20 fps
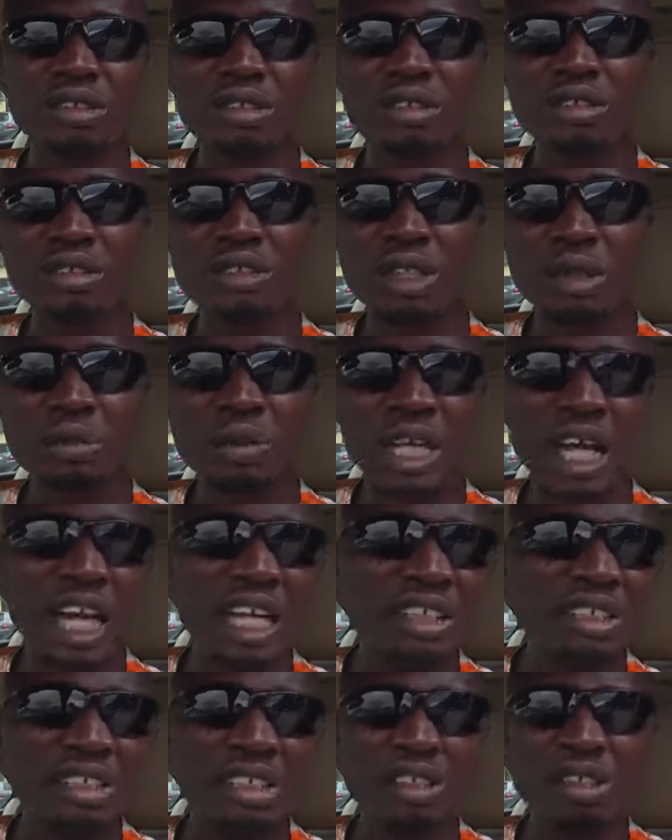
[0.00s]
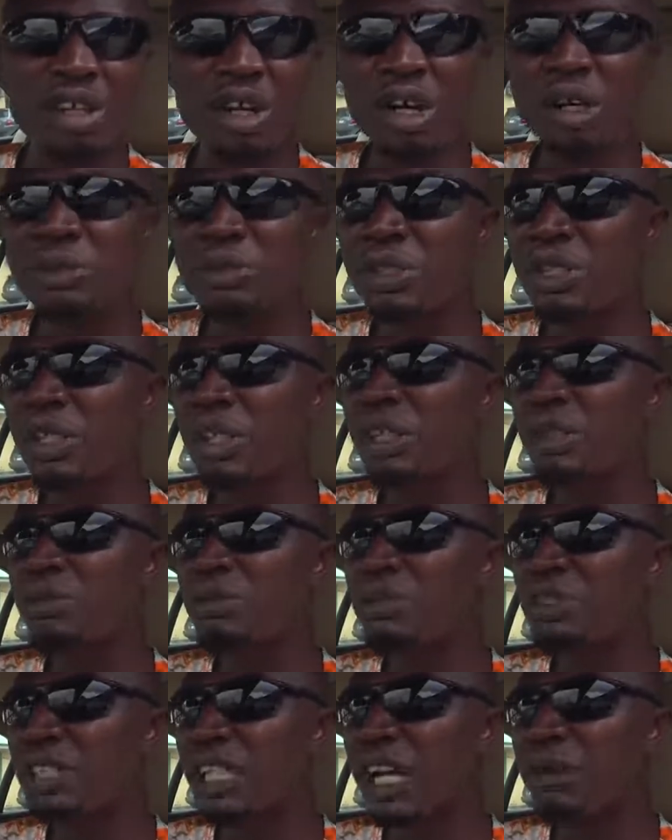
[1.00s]
Sometimes it comes up,
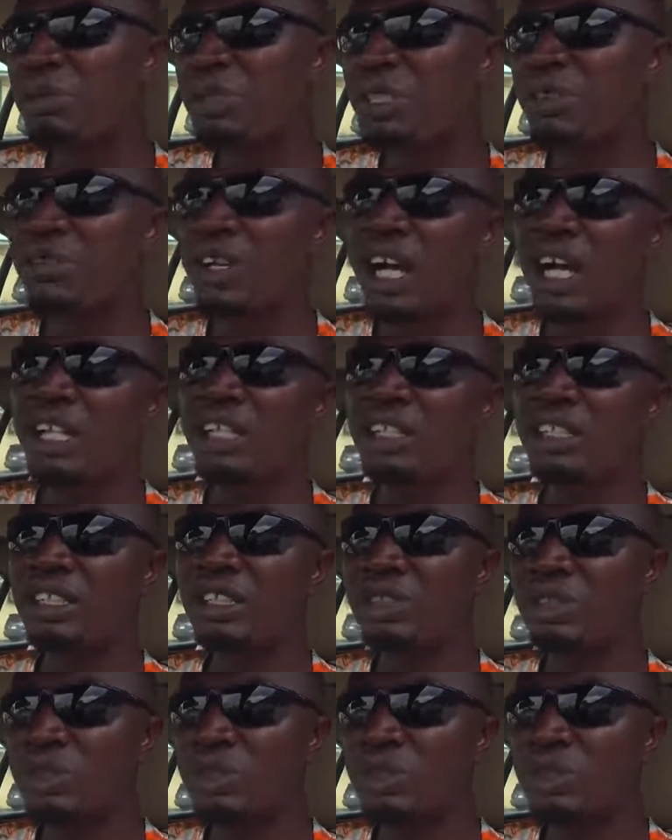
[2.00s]
you start misfiring,